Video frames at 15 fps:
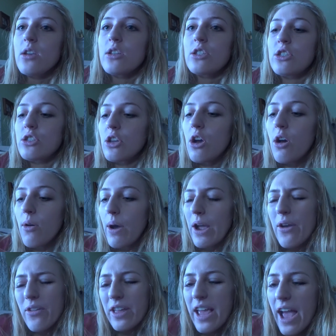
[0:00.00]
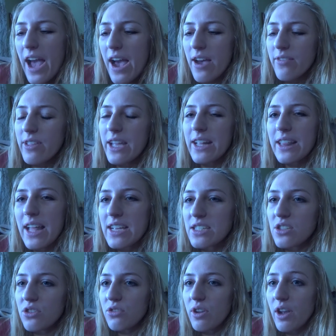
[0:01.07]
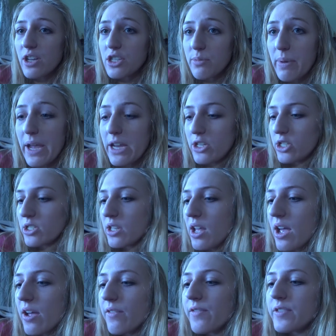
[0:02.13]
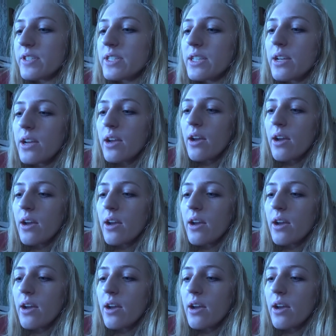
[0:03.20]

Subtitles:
So I only have like less than 300 pages left.